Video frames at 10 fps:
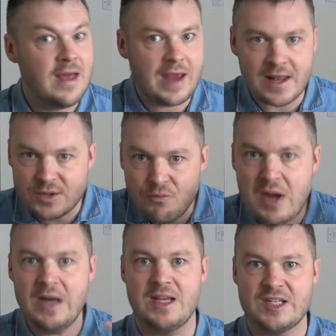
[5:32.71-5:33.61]
It gets them
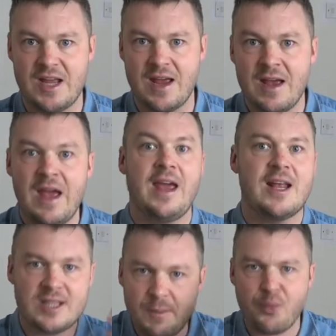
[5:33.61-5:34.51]
really listening, it
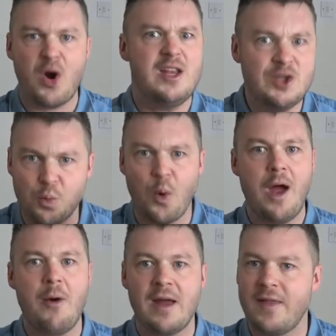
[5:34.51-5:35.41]
gets their brains
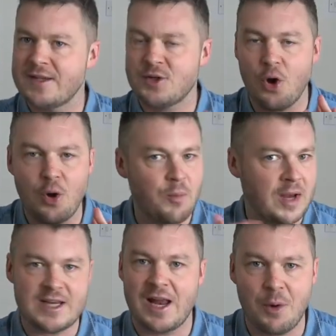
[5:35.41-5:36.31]
whirring, that's
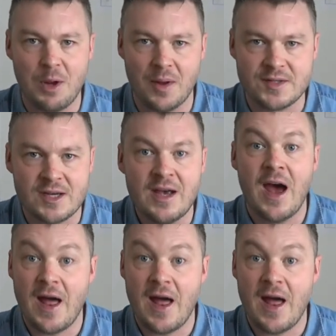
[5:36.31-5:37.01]
exactly what you want.